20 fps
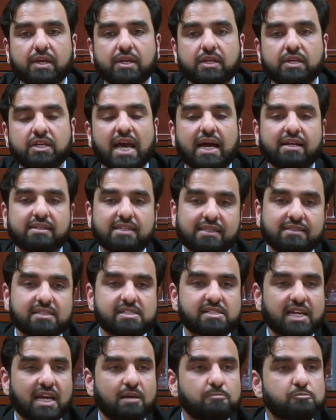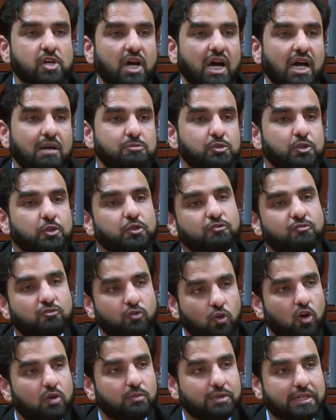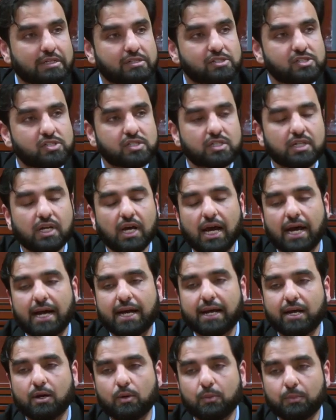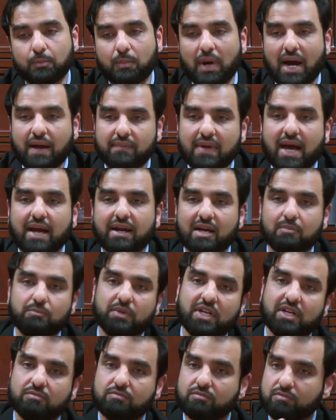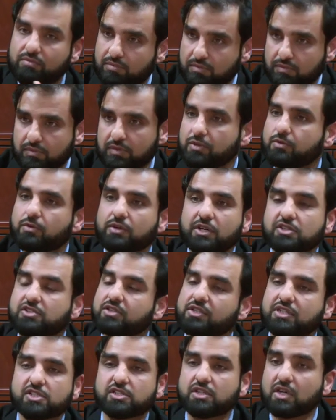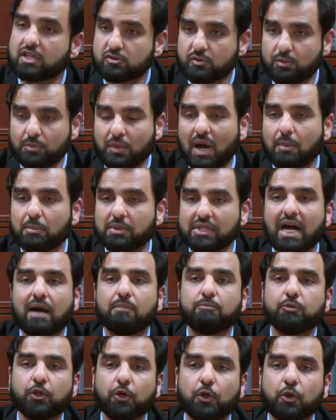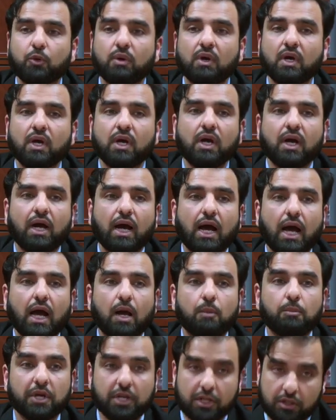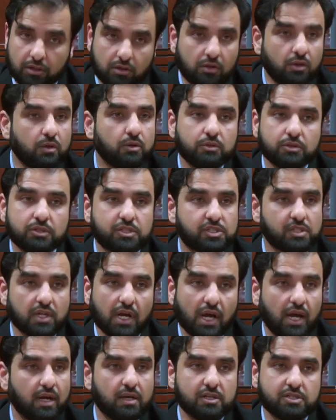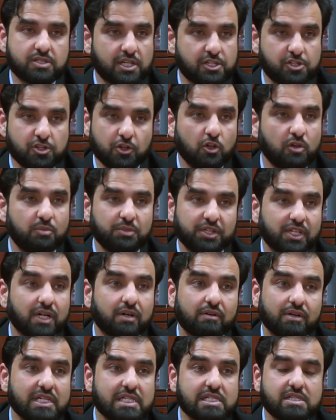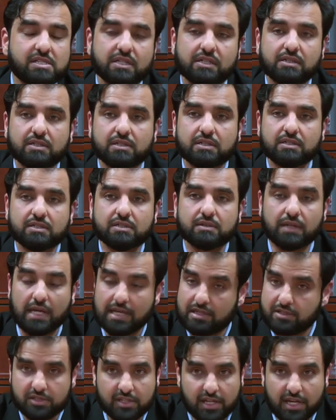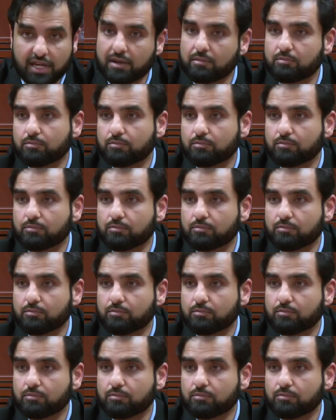Yet at the same time, the reformers, by that I mean the tradition that starts with Muhammad Abdu, but includes such luminaries as